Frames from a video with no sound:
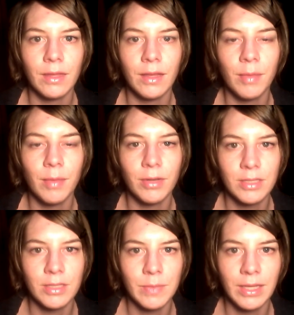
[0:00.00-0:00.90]
I
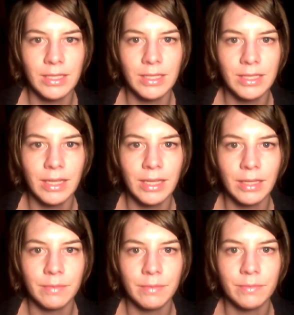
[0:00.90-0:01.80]
participate in this
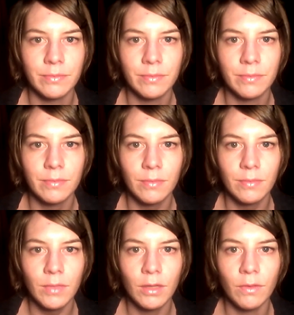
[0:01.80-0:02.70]
daily.
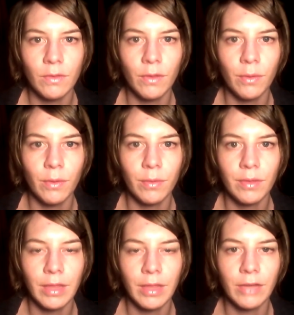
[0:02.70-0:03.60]
So
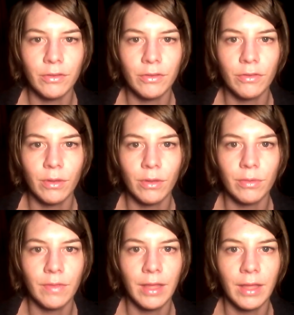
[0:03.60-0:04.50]
that just
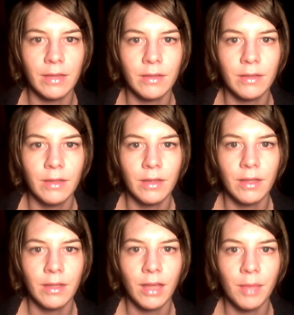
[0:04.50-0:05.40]
shows that
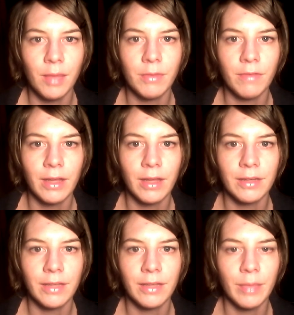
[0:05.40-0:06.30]
I am in
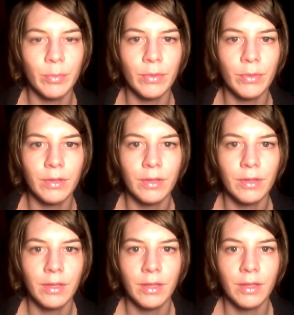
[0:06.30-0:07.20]
fact capable
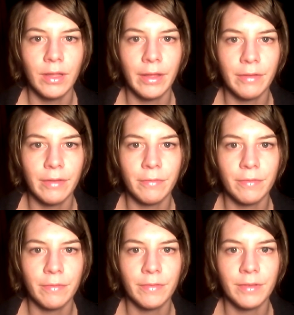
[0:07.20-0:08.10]
of